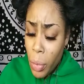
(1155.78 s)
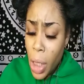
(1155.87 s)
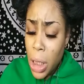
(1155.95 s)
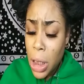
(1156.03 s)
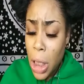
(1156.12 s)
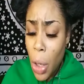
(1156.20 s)

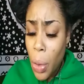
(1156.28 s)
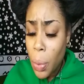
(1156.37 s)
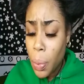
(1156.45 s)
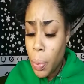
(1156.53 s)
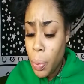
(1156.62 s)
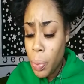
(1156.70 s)
So,
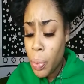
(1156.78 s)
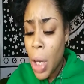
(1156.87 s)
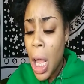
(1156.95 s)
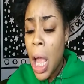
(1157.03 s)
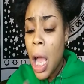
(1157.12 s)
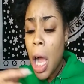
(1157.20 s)

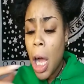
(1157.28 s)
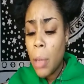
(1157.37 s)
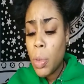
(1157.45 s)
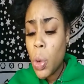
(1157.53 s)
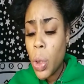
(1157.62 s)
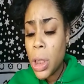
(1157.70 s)

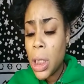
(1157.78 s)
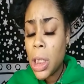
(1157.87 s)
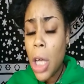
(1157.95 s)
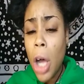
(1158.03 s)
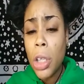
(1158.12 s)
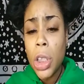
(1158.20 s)
Tauruses
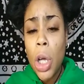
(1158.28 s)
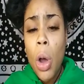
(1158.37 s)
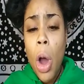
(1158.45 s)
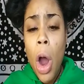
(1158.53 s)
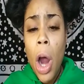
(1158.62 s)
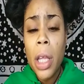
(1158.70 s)

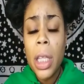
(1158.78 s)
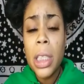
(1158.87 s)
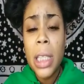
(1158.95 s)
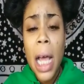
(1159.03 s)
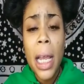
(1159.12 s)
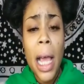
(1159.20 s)
also are the
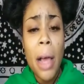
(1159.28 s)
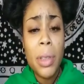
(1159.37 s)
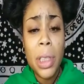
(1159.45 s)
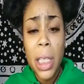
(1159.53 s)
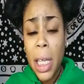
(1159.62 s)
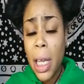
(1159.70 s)
sign, like I
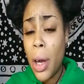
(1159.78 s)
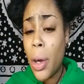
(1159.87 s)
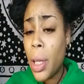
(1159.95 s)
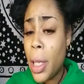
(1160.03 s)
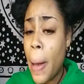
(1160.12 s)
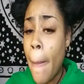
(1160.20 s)
was saying
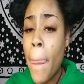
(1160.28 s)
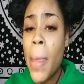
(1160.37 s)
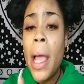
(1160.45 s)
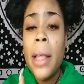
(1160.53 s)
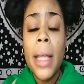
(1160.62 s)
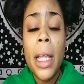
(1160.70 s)
earlier,
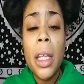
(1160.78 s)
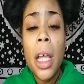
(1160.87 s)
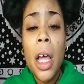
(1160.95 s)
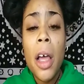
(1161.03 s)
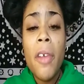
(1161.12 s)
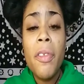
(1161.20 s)
they
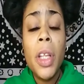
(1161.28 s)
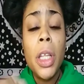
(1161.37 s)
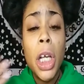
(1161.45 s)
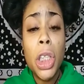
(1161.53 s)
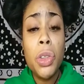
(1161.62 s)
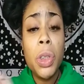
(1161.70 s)
love the
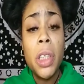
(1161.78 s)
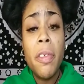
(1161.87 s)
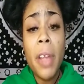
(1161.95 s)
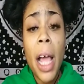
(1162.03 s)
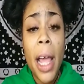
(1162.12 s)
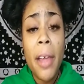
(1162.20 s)
luxuries
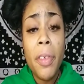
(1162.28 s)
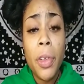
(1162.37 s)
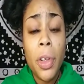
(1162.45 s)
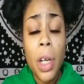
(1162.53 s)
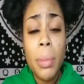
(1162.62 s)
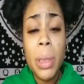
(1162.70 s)
of life. You
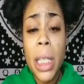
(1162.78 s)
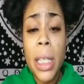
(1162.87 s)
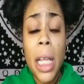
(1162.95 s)
know what I'm saying?